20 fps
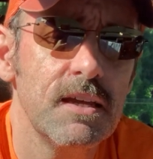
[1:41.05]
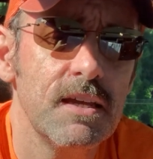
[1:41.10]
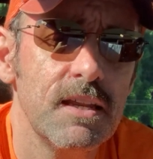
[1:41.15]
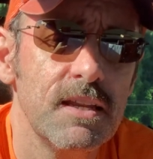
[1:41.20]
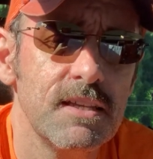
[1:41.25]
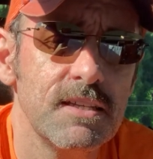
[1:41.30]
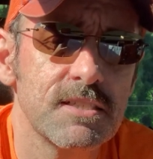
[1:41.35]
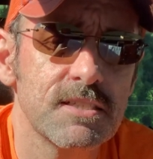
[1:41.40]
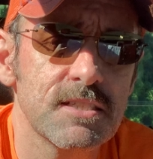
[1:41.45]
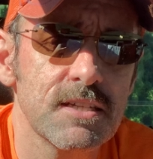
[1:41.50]

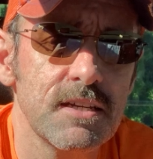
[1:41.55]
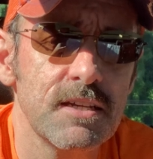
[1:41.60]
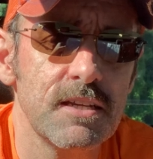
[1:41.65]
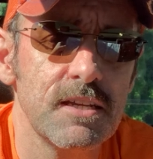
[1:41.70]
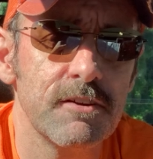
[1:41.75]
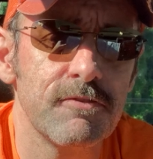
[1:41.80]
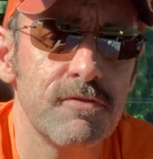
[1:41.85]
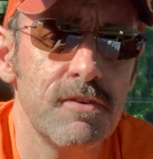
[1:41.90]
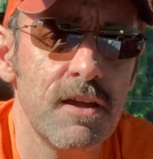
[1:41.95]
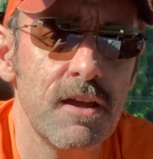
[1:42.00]
And he said,
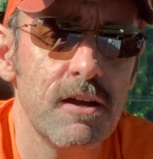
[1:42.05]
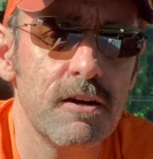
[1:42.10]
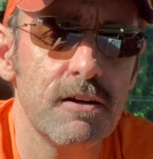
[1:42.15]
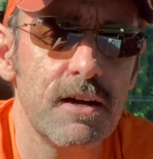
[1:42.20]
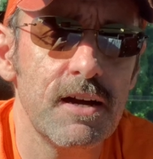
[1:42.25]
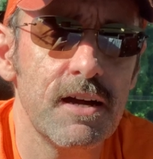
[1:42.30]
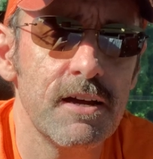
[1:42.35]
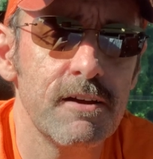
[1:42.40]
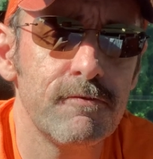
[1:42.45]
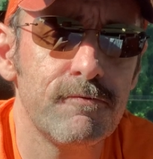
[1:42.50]
If now
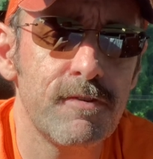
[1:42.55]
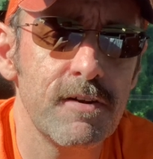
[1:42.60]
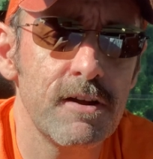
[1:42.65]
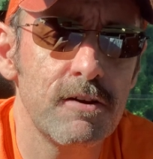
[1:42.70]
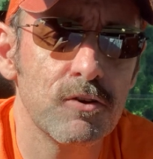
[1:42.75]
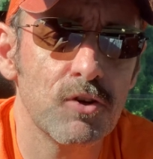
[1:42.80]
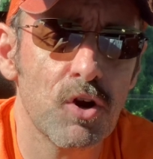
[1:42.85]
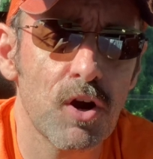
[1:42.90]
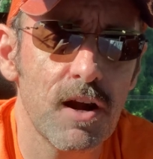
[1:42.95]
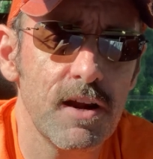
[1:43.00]
I have
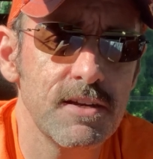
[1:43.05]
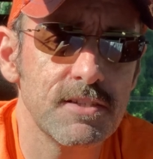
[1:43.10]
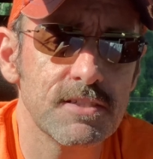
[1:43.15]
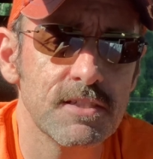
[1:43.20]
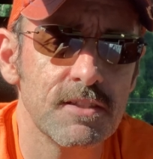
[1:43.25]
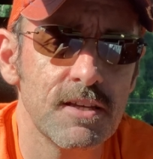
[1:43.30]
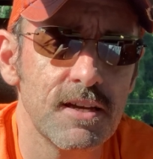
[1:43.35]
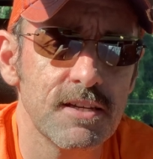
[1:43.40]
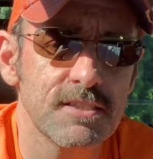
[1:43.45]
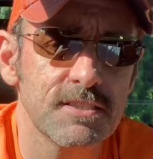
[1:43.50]
found grace
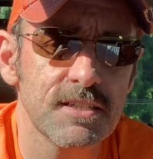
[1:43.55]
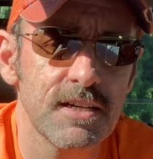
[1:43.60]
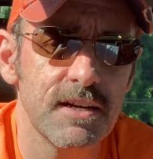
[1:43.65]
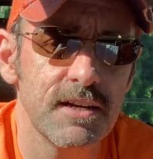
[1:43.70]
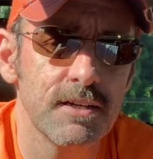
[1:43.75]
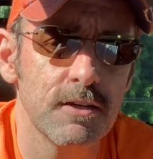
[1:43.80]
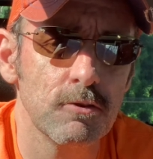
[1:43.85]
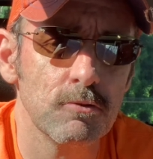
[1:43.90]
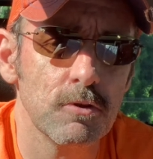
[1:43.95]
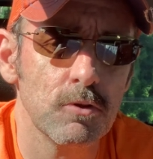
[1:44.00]
in thy
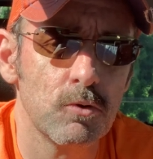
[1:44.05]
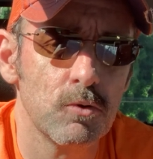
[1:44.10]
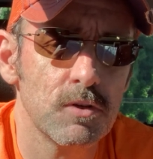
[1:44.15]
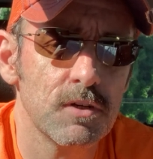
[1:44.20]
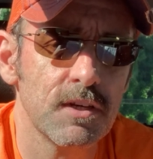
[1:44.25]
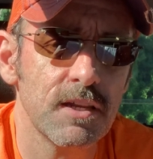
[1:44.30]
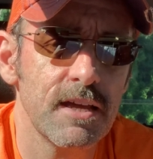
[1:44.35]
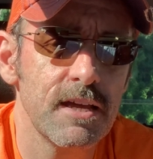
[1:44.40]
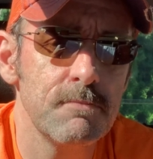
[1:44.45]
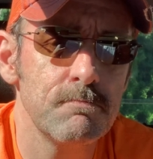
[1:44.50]
sight, O Lord,
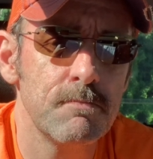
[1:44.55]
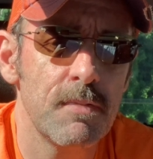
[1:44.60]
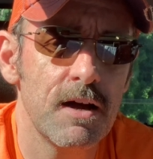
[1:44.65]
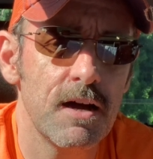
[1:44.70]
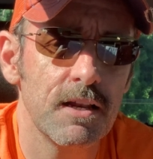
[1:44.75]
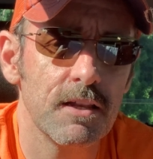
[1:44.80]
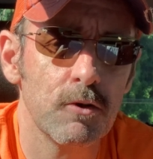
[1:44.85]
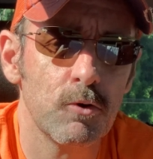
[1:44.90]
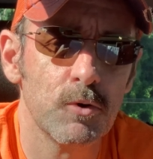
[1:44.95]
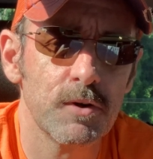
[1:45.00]
let
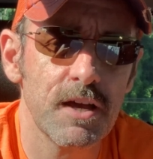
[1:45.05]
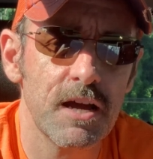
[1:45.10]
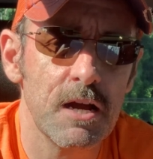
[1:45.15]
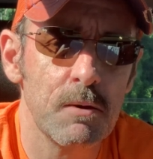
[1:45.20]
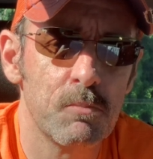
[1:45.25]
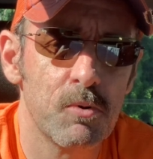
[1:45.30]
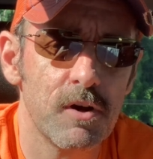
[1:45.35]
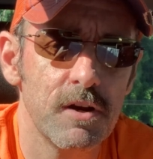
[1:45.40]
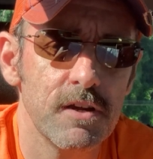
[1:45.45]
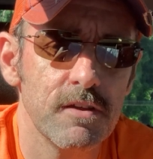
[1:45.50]
my Lord, I
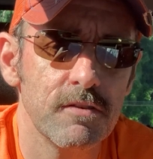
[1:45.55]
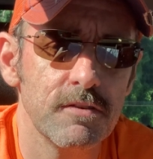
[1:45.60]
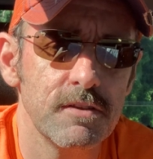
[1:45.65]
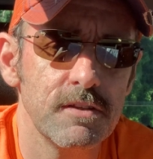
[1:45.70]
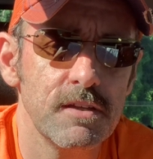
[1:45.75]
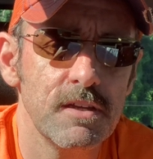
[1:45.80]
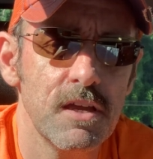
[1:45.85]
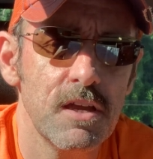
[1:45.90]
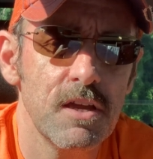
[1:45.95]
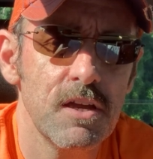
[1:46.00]
pray
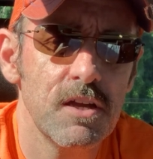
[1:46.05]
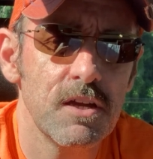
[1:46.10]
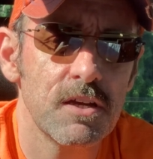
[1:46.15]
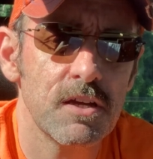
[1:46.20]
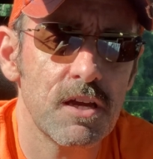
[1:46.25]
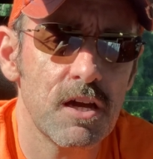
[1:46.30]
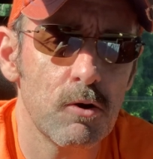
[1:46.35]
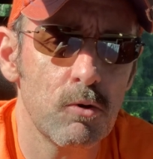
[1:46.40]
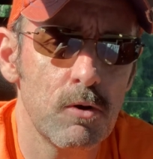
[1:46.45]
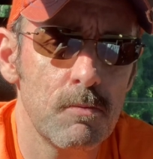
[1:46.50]
thee,
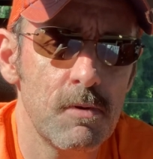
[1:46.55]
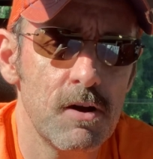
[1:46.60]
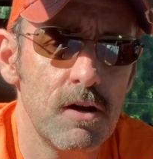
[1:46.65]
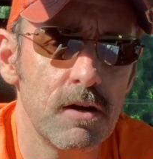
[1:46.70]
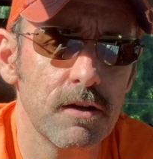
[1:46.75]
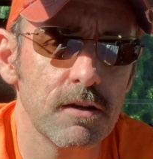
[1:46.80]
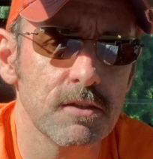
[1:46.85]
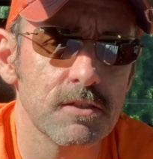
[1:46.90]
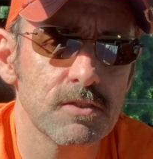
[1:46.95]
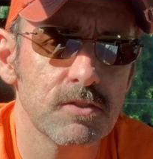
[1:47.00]
Go
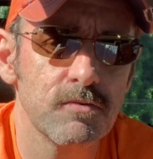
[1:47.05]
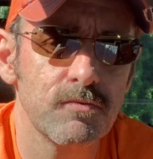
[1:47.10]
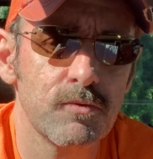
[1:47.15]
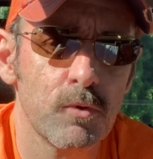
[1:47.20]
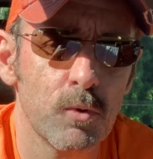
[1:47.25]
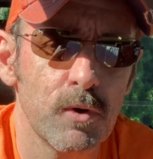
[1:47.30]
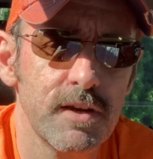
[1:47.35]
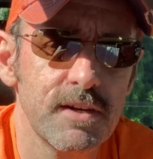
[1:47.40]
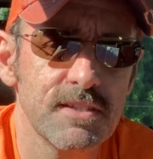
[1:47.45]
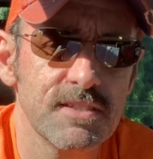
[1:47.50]
among us,
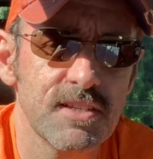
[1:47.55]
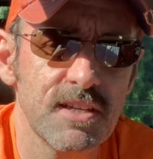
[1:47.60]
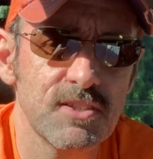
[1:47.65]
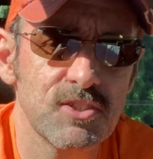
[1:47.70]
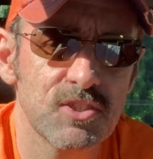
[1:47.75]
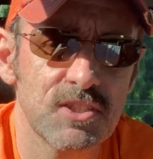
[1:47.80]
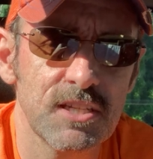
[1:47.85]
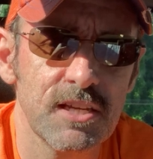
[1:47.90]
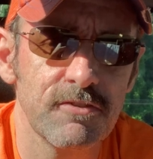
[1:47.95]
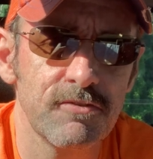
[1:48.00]
for it is a
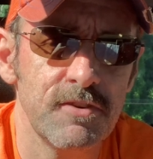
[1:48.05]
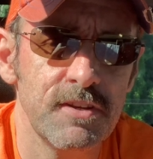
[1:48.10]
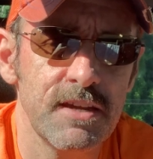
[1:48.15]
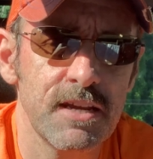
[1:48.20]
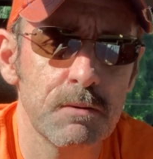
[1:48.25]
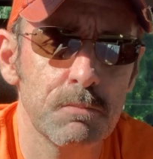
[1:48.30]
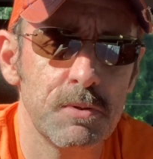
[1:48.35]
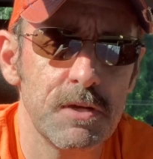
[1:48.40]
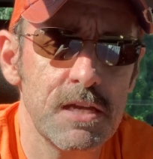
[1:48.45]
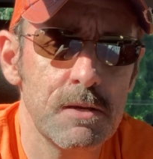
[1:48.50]

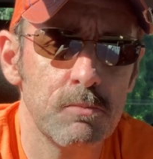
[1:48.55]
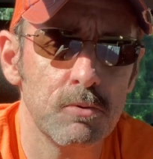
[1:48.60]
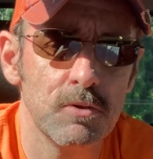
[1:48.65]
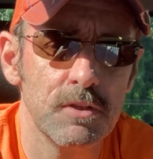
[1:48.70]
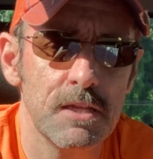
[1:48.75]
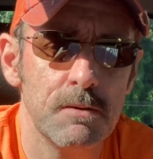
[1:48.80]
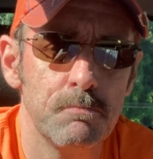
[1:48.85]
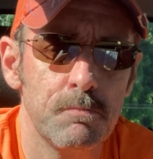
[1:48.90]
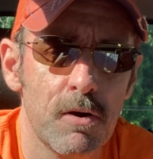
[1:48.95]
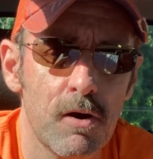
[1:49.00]
stiff-necked people,
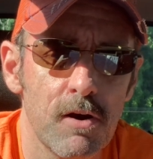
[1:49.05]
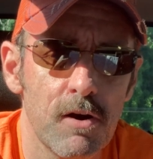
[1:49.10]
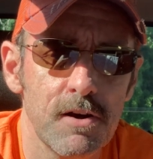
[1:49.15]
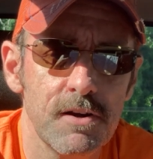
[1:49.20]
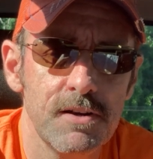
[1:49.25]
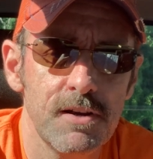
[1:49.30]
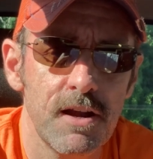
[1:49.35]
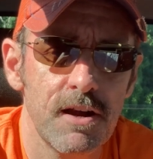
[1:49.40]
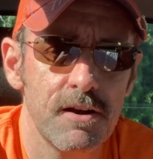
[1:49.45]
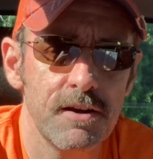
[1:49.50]
and
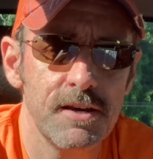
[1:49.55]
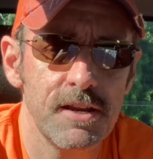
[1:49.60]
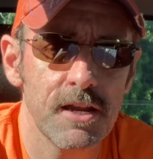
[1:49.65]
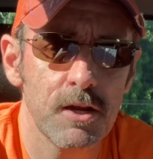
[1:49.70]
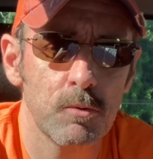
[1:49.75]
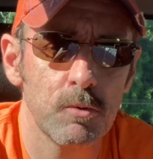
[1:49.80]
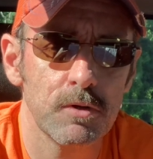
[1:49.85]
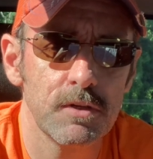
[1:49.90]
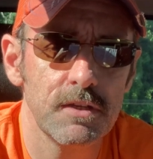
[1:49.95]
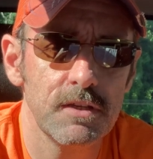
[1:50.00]
pardon our
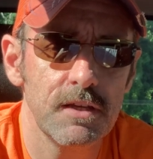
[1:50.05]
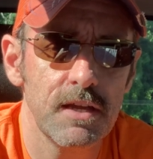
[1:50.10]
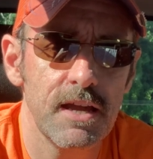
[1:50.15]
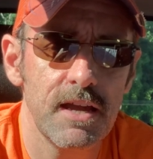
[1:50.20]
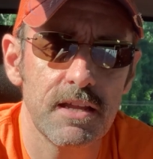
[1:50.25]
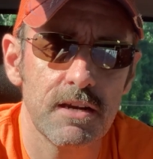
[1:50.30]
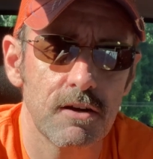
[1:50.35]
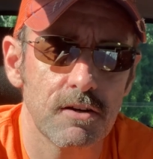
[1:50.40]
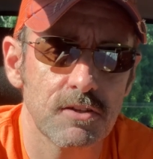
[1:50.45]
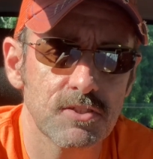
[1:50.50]
iniquity
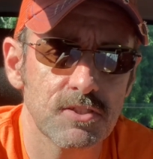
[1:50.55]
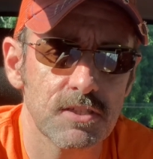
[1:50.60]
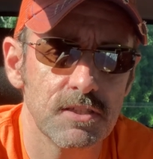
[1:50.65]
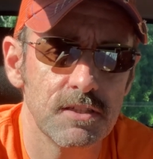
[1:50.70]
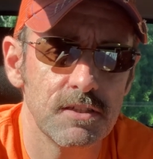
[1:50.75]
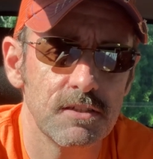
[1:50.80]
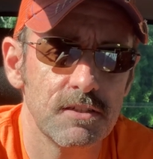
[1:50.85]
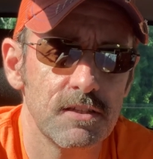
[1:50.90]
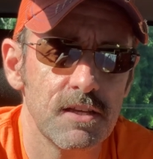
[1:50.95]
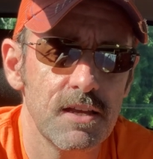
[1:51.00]
and our
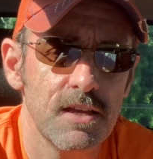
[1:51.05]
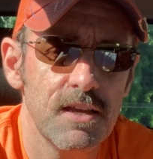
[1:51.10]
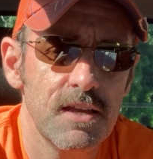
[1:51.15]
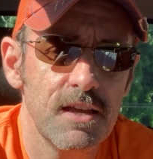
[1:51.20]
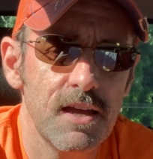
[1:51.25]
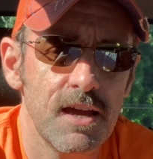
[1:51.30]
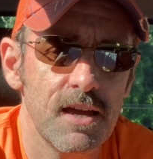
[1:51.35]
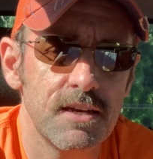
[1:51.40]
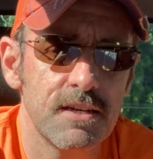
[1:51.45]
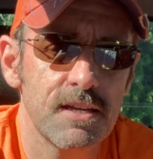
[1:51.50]
sin,
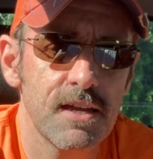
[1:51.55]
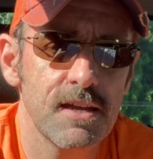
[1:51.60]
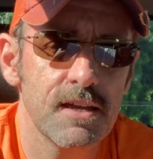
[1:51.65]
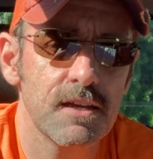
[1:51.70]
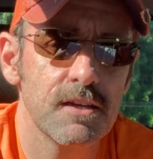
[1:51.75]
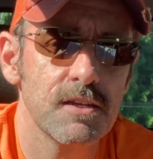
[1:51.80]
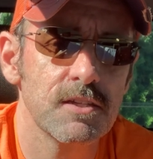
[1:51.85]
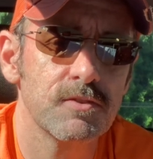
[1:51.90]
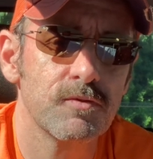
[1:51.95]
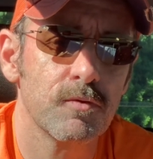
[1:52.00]
and take
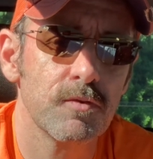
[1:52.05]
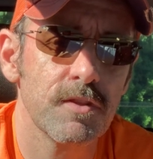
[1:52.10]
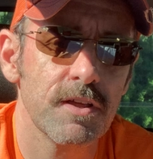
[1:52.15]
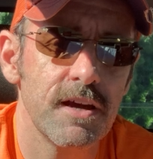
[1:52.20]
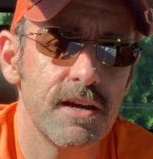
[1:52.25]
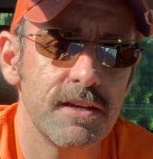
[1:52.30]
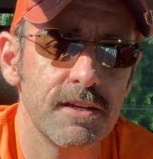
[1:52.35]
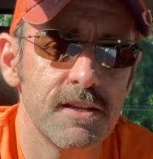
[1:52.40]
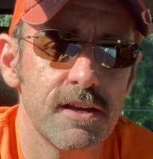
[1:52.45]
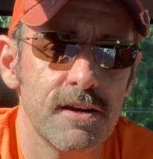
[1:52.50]
us for
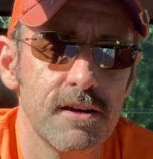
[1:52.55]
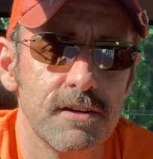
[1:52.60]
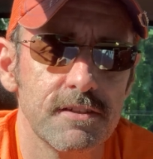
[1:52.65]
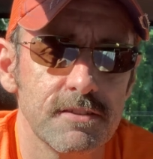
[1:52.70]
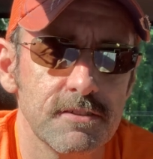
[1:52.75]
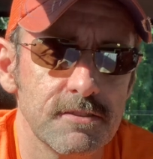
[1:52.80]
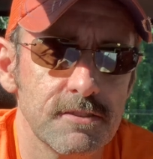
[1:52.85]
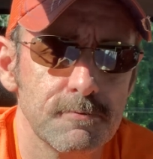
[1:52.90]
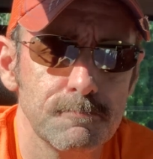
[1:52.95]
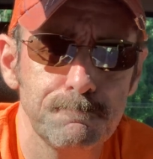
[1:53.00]
thine
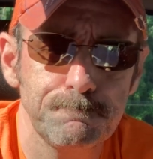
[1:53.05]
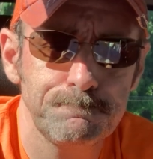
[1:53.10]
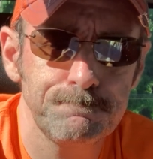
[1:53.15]
inheritance.